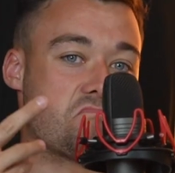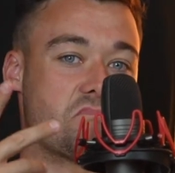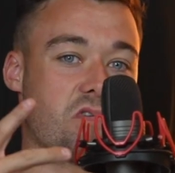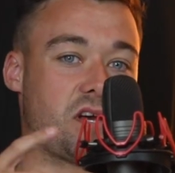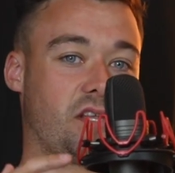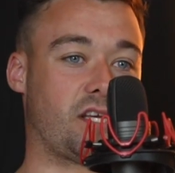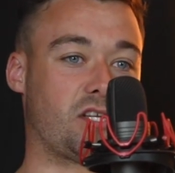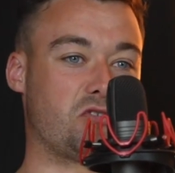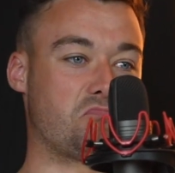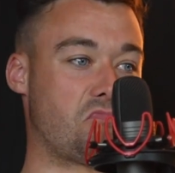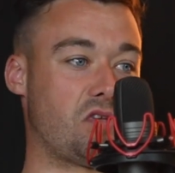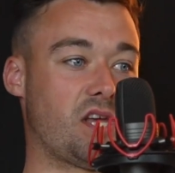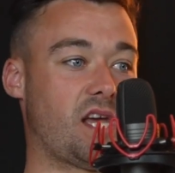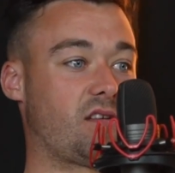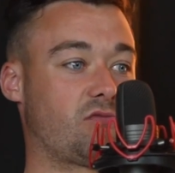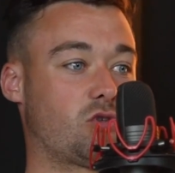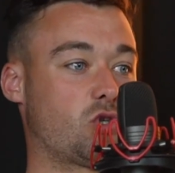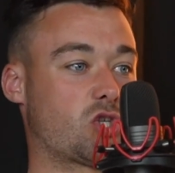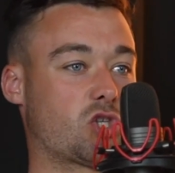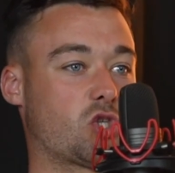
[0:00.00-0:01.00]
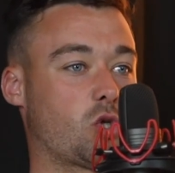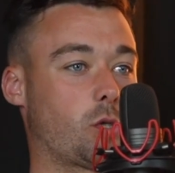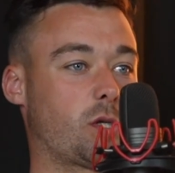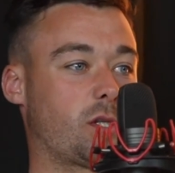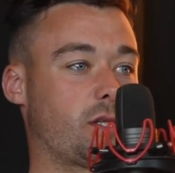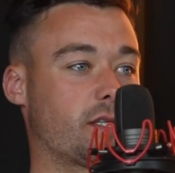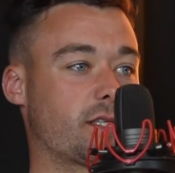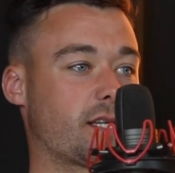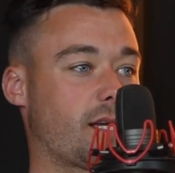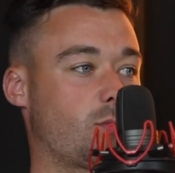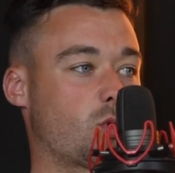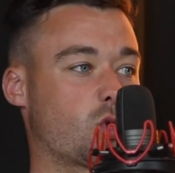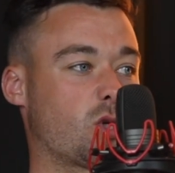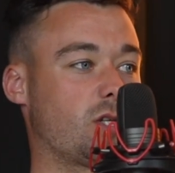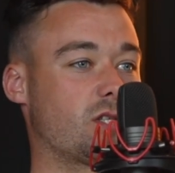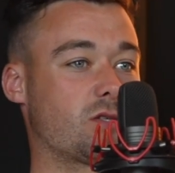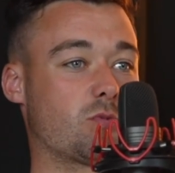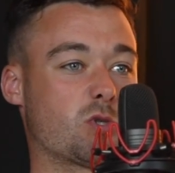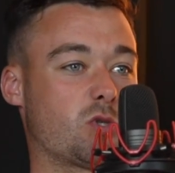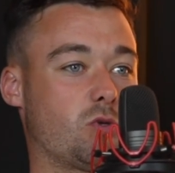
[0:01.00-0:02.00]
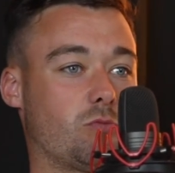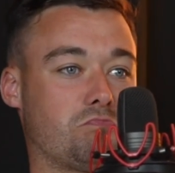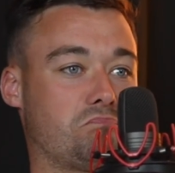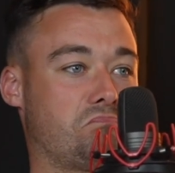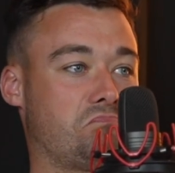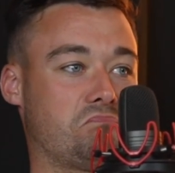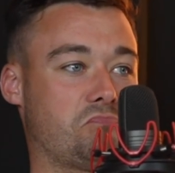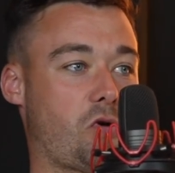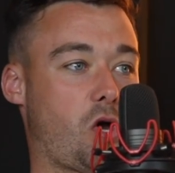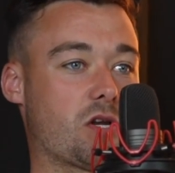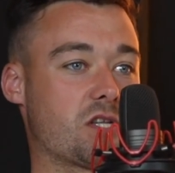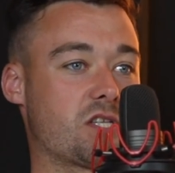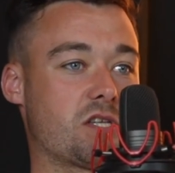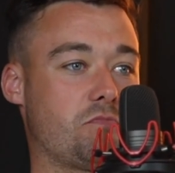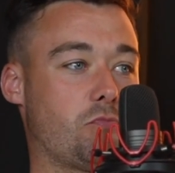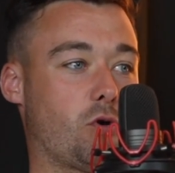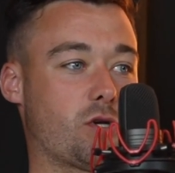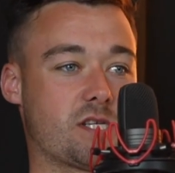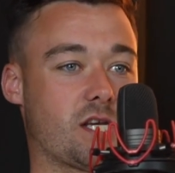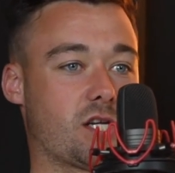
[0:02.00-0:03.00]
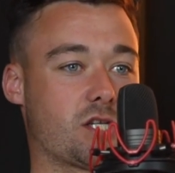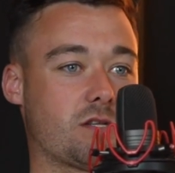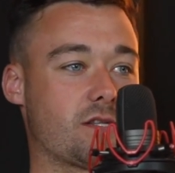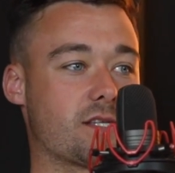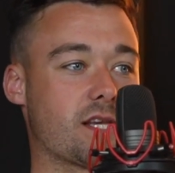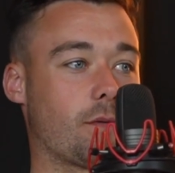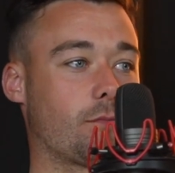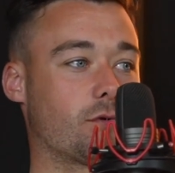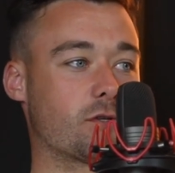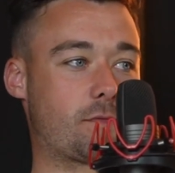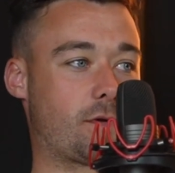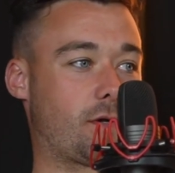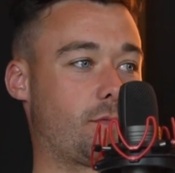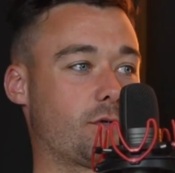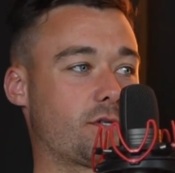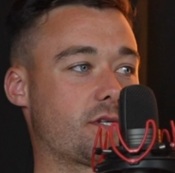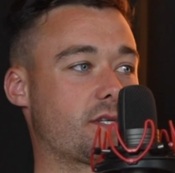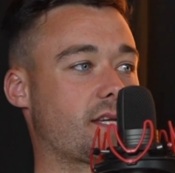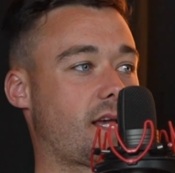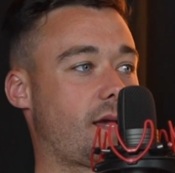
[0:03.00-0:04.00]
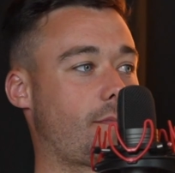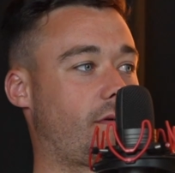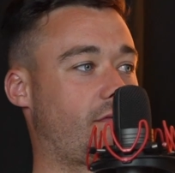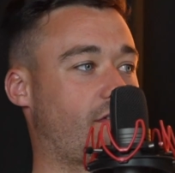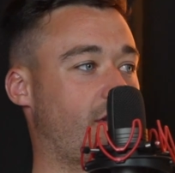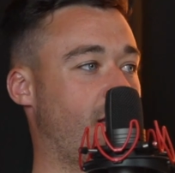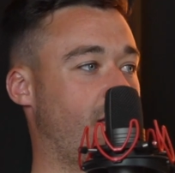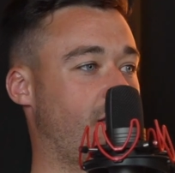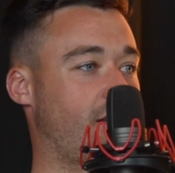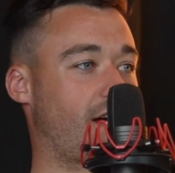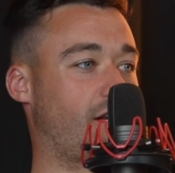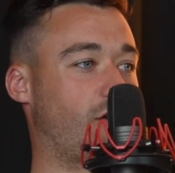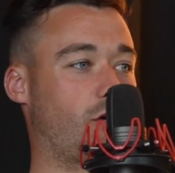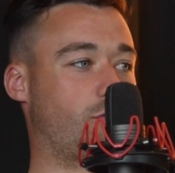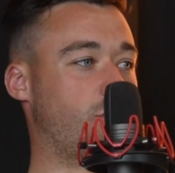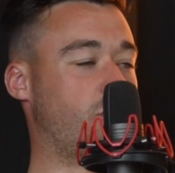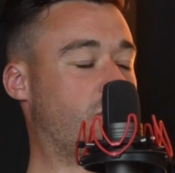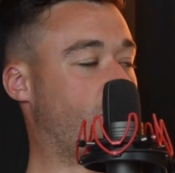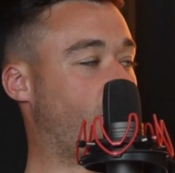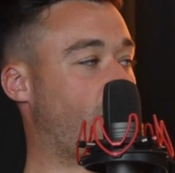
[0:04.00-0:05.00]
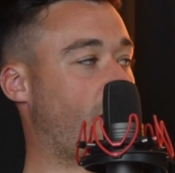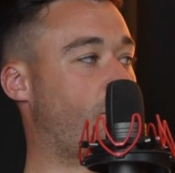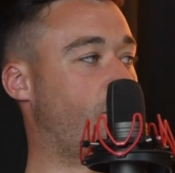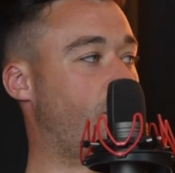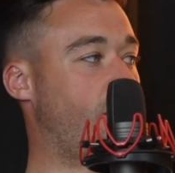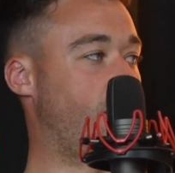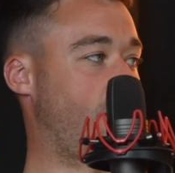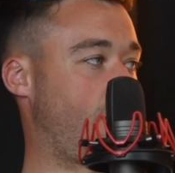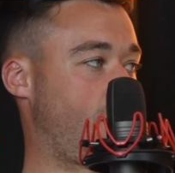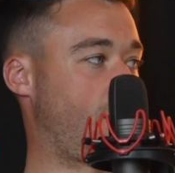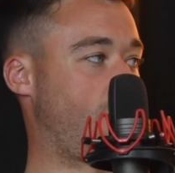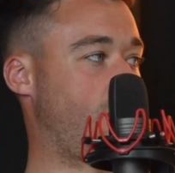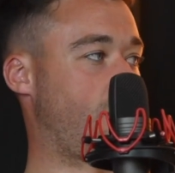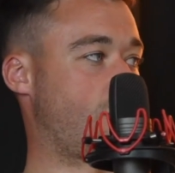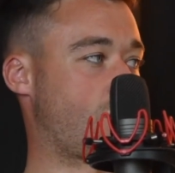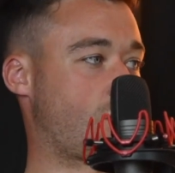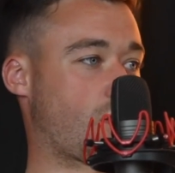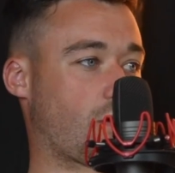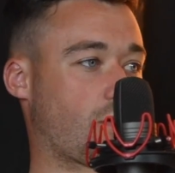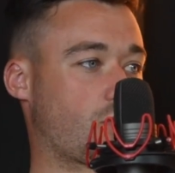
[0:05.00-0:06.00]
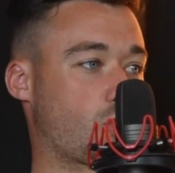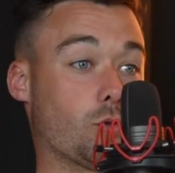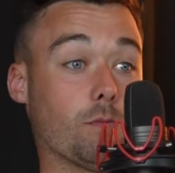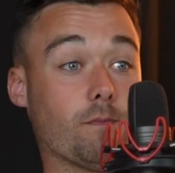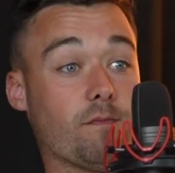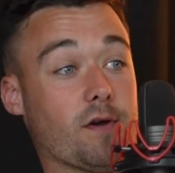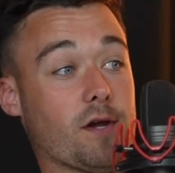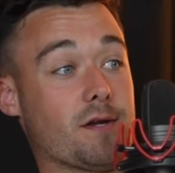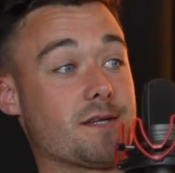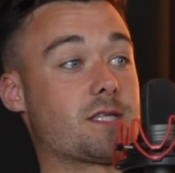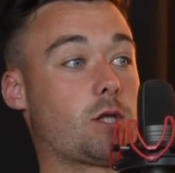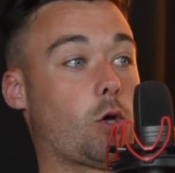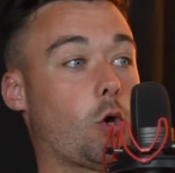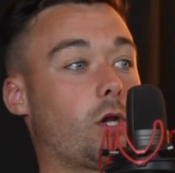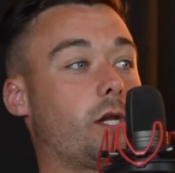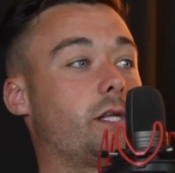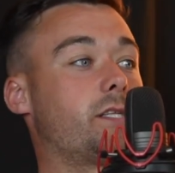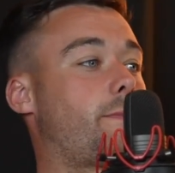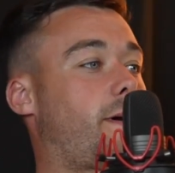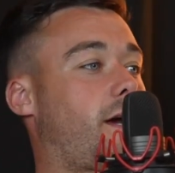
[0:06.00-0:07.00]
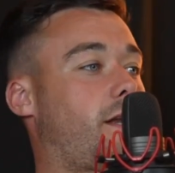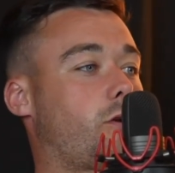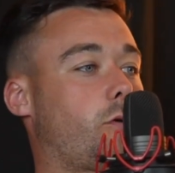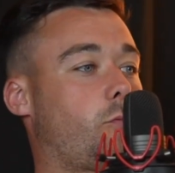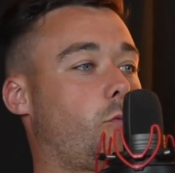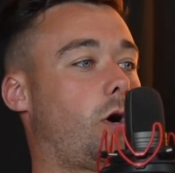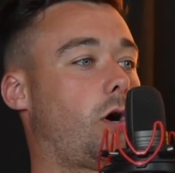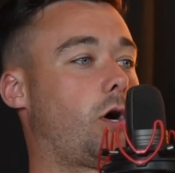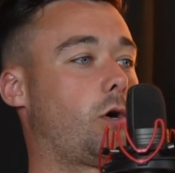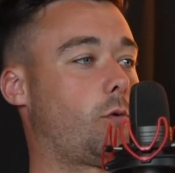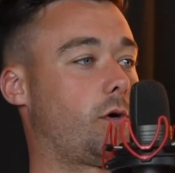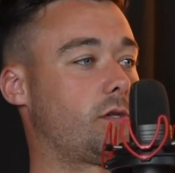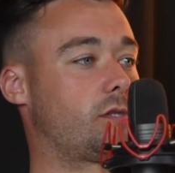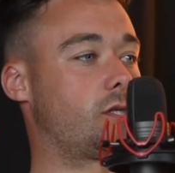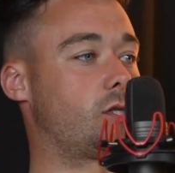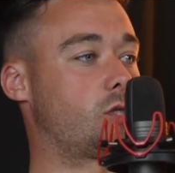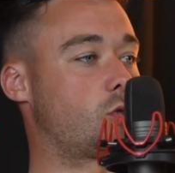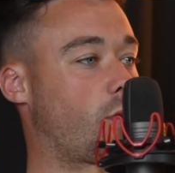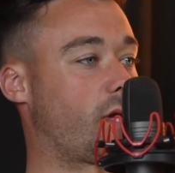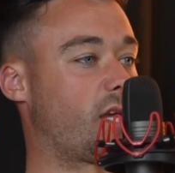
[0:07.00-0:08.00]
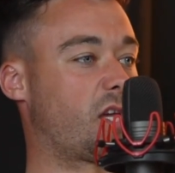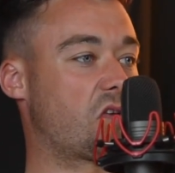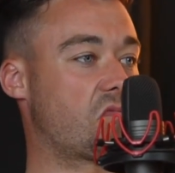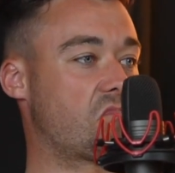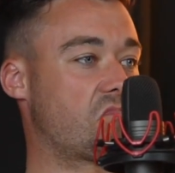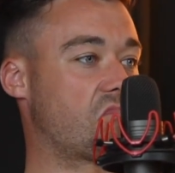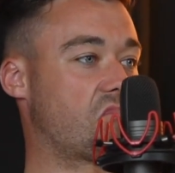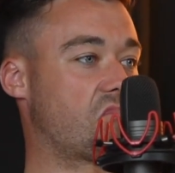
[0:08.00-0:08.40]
And then, just cycle the same drills. There's nothing, honestly, my session set was pretty much the same every day. And I would just vary something very slightly depending on what I wanted to tweak,